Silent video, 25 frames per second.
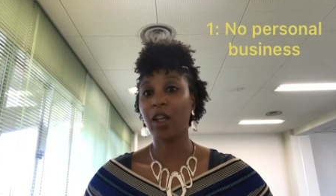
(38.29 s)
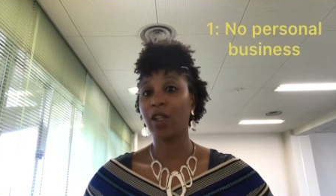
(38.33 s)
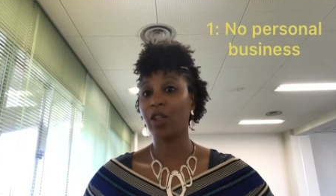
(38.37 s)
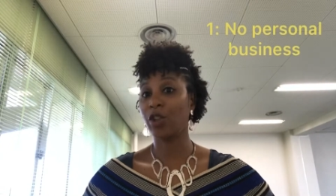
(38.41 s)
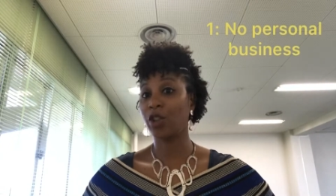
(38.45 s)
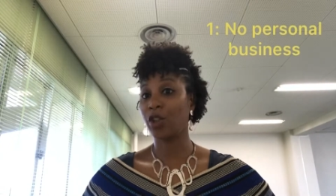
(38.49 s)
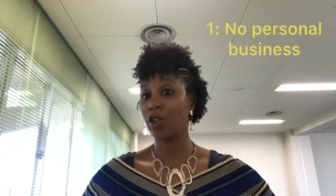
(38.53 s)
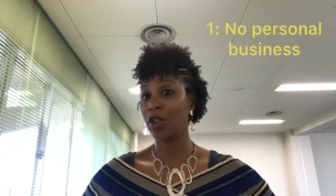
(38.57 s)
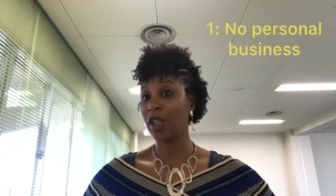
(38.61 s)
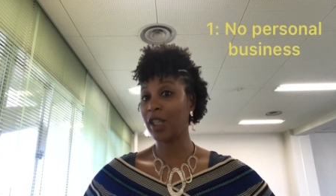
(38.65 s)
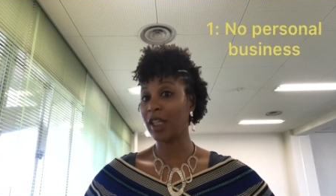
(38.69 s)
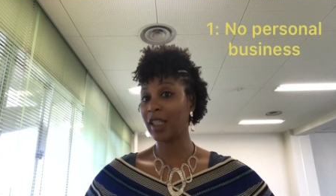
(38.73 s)

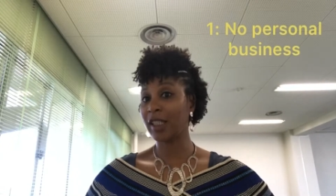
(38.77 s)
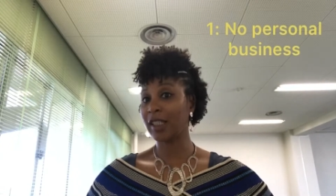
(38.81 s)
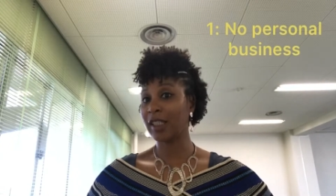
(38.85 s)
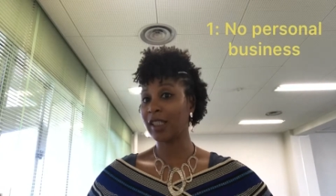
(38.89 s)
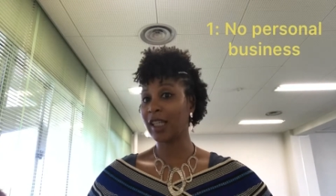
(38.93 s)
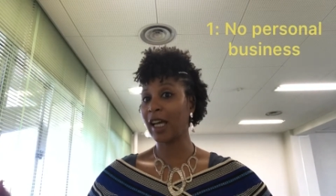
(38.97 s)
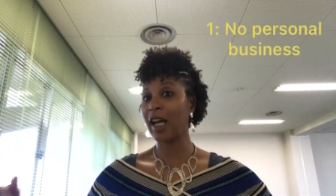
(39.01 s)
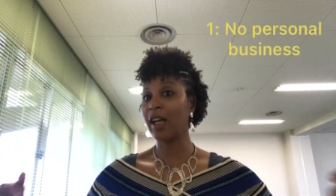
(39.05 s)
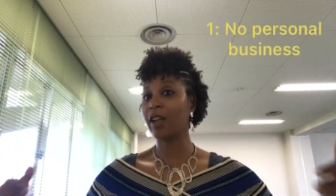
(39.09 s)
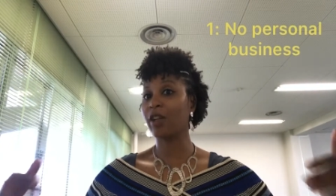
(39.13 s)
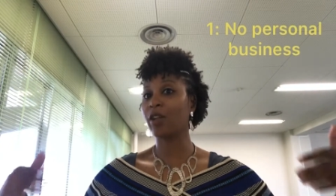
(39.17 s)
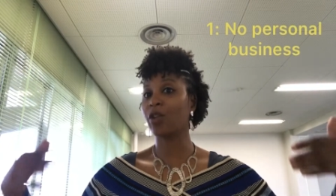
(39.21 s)
She is
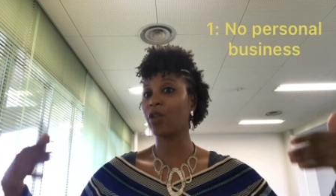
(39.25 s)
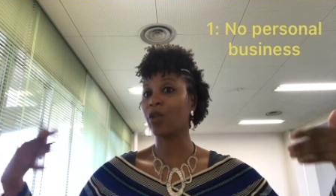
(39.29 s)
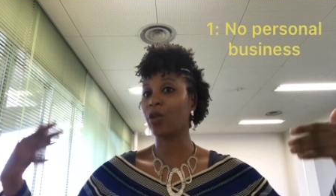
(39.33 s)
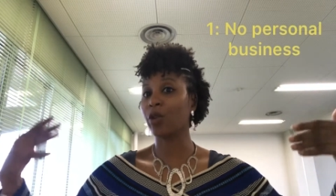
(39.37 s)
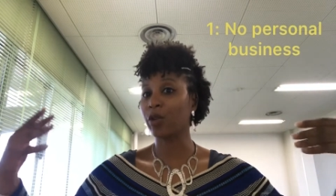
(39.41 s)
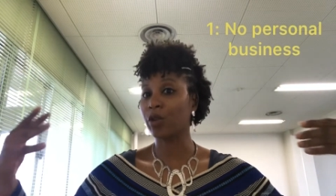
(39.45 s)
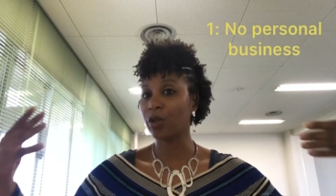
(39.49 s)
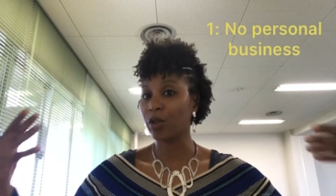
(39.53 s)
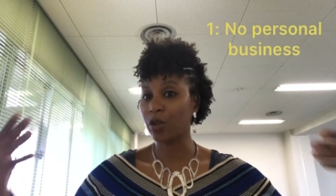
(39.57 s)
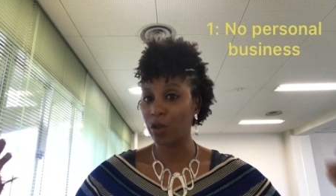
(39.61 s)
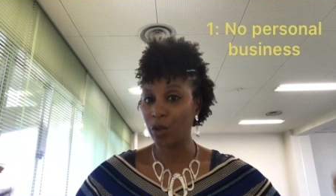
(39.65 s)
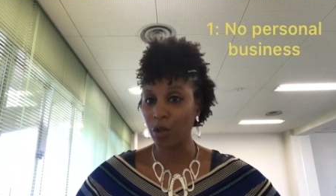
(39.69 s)
not
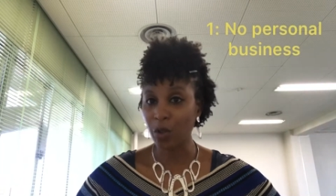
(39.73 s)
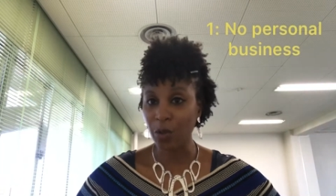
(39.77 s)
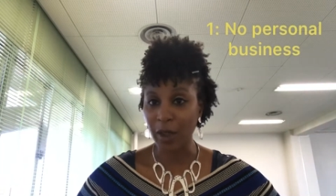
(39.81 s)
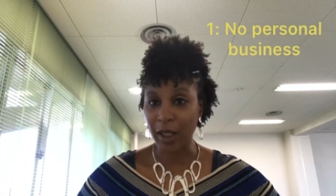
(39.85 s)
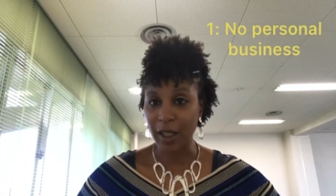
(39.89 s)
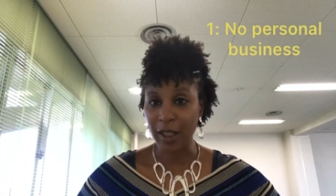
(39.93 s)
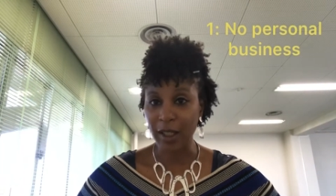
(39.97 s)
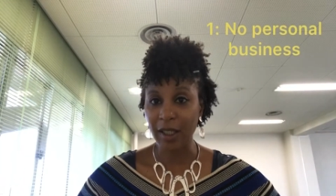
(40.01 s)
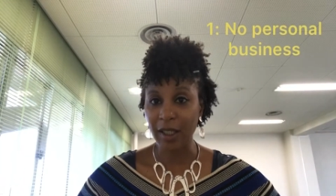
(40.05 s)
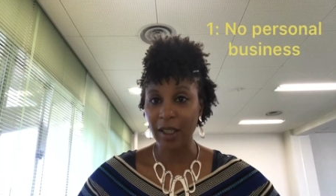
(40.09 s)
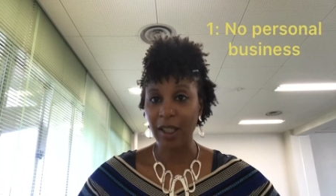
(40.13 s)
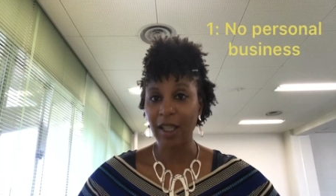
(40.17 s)
your
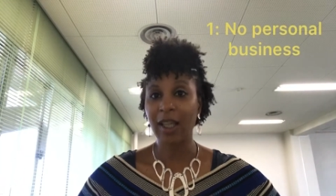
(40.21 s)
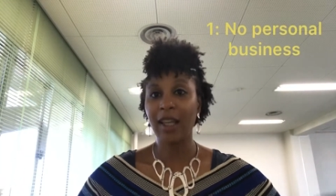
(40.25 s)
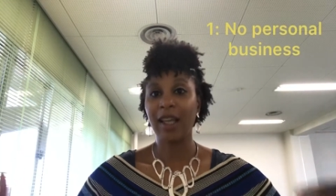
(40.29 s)
student.